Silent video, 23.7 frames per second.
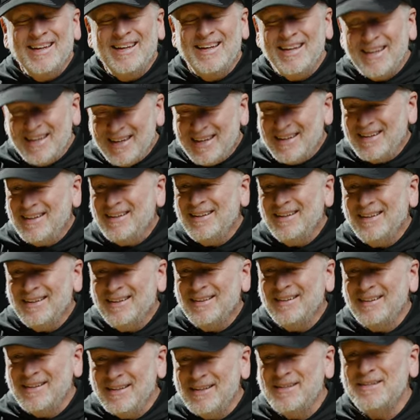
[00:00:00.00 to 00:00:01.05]
He
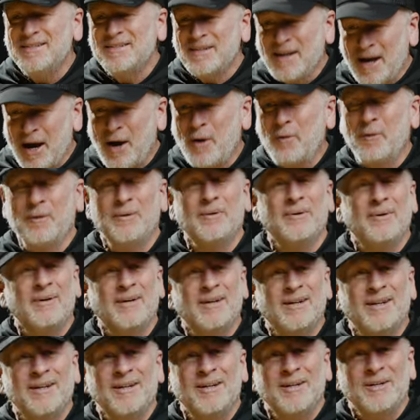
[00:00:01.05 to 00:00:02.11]
is
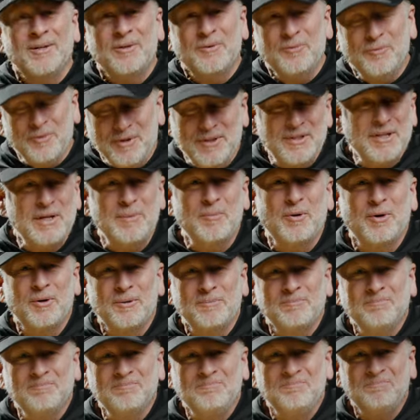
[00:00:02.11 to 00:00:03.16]
our Redeemer